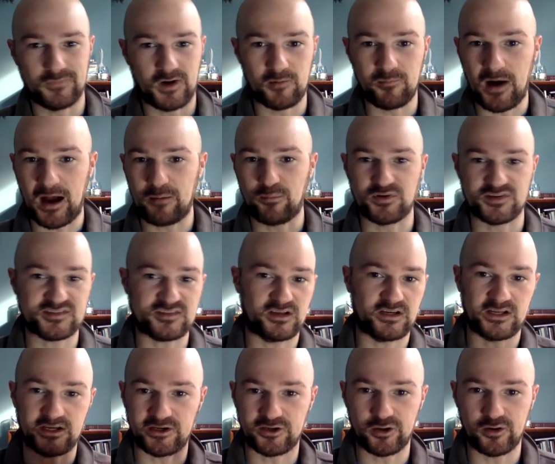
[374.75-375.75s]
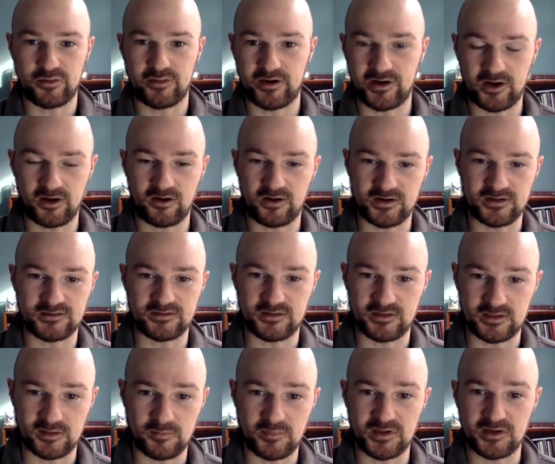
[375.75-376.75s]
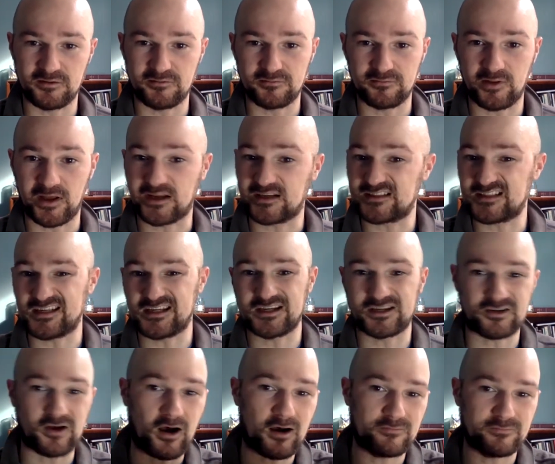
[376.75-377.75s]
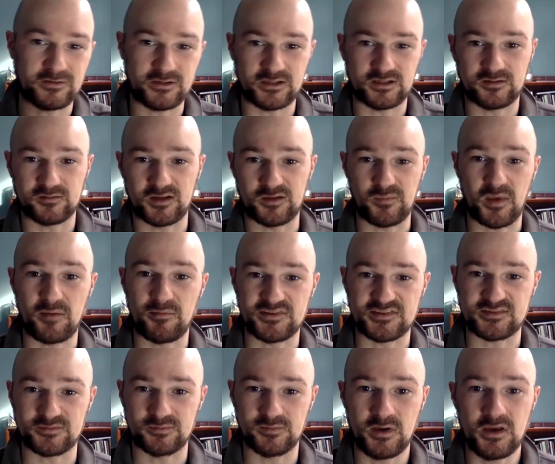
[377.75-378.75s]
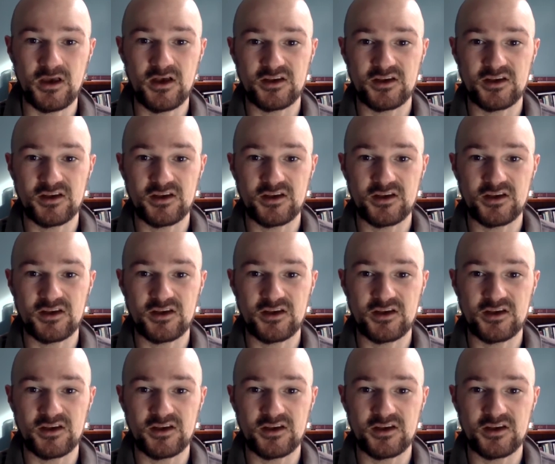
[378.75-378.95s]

Bible study here or there and a bit of like tea and coffee and maybe some